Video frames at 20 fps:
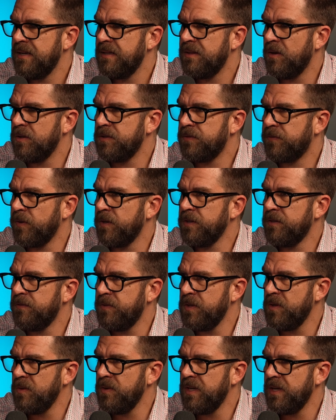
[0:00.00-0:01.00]
those first
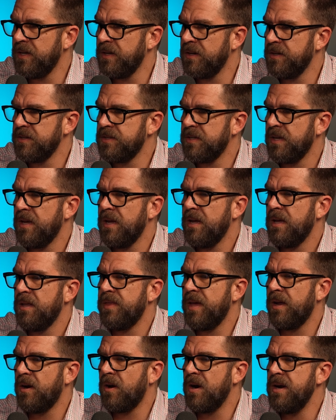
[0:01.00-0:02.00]
few years
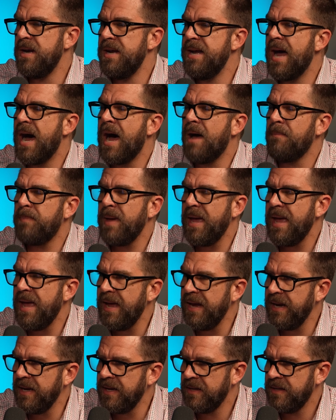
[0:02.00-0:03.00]
that are not
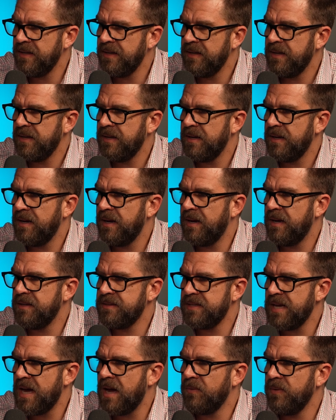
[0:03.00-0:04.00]
paying a
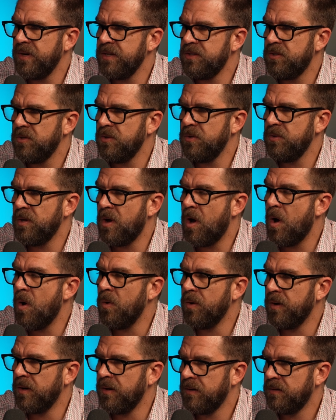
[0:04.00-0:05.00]
salary to the
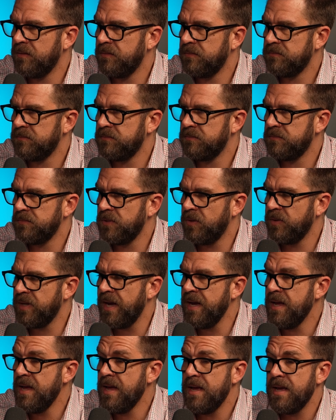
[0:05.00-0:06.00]
owner.
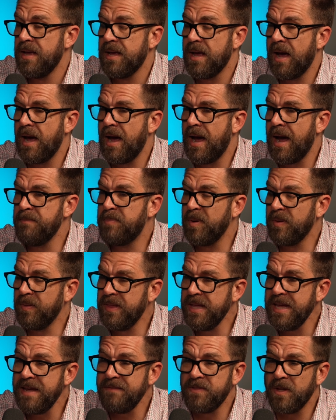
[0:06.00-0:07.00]
Okay. I
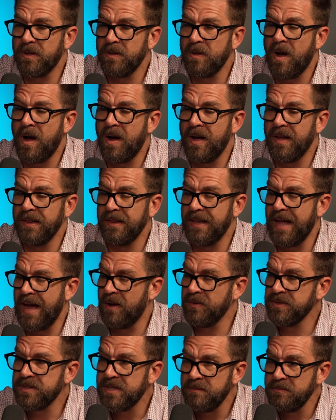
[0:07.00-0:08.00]
believe the law
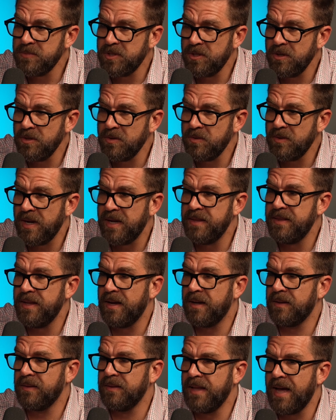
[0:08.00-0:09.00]
allows them to, and
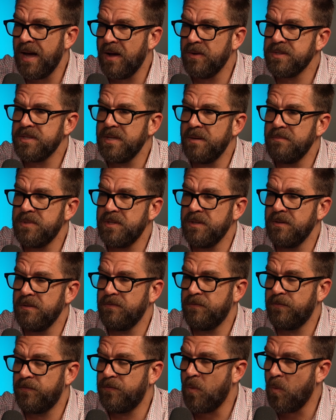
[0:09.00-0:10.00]
allows them to
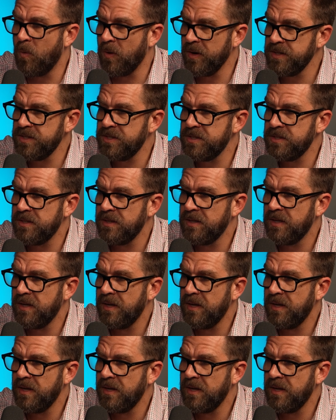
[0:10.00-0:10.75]
force